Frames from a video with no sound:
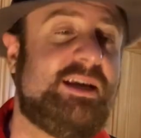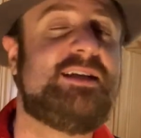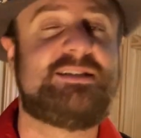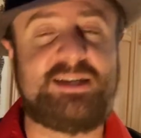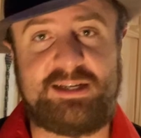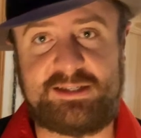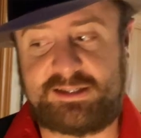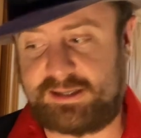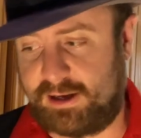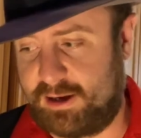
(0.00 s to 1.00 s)
Yes,
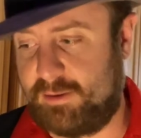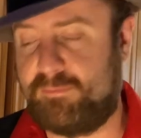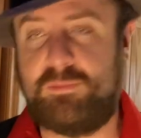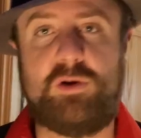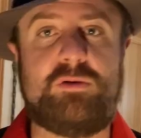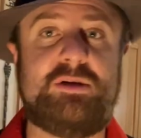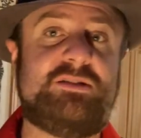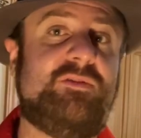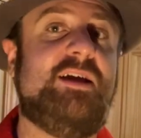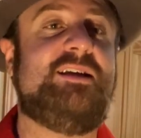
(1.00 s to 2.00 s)
he's a murderous
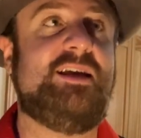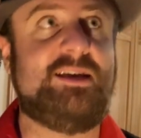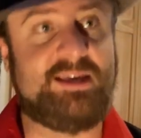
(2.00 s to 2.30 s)
Viking.